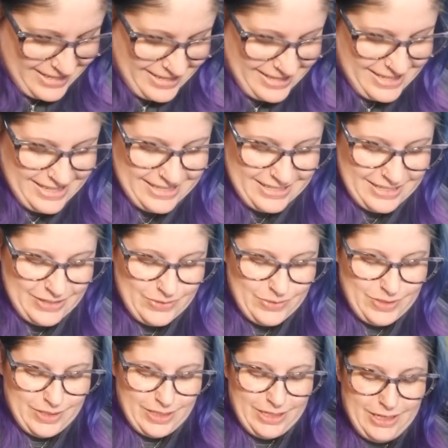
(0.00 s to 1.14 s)
This is
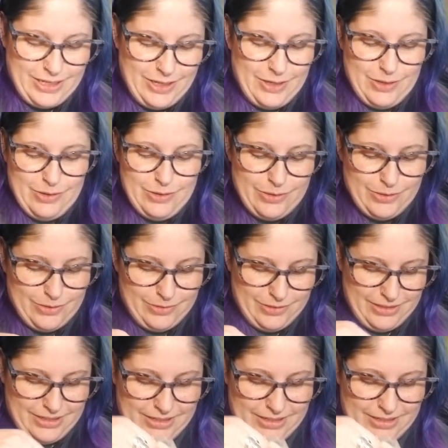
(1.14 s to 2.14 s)
really cute.